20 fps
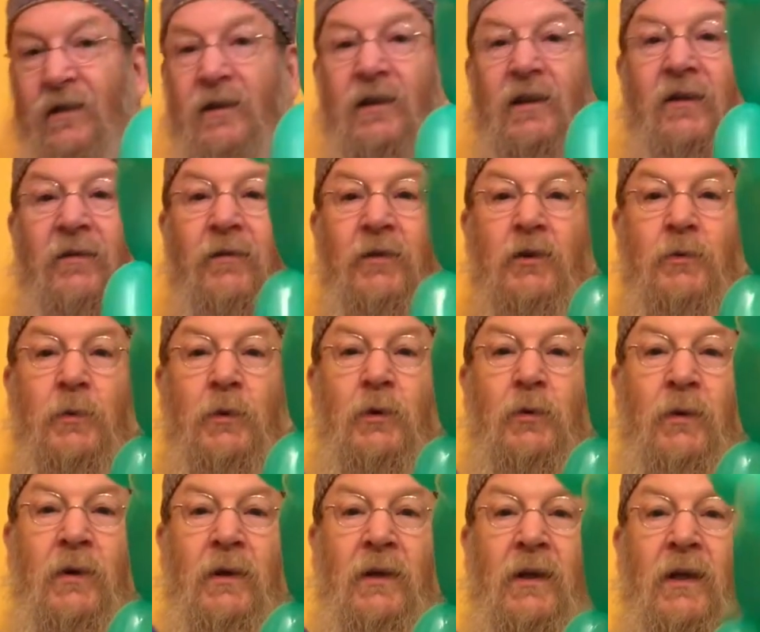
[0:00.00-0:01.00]
difference
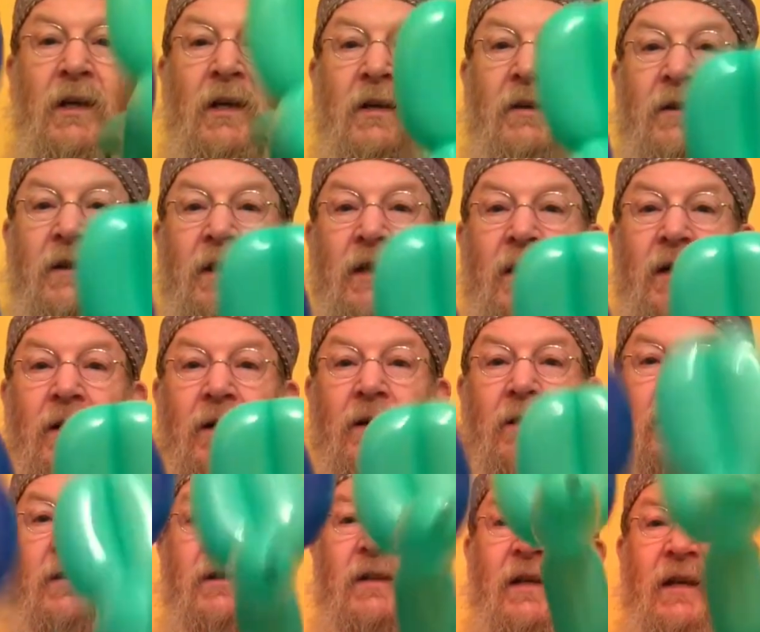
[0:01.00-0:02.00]
between the
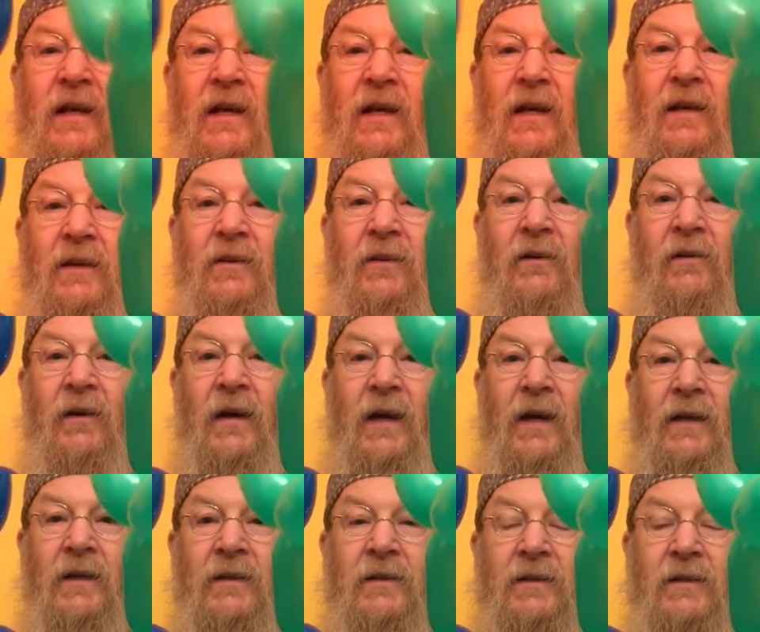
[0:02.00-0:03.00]
ears and the
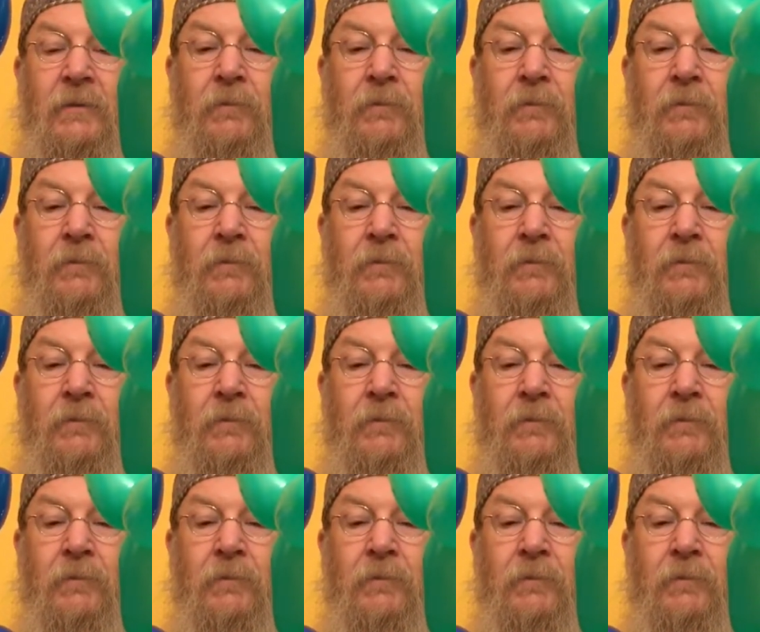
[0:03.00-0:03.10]
legs.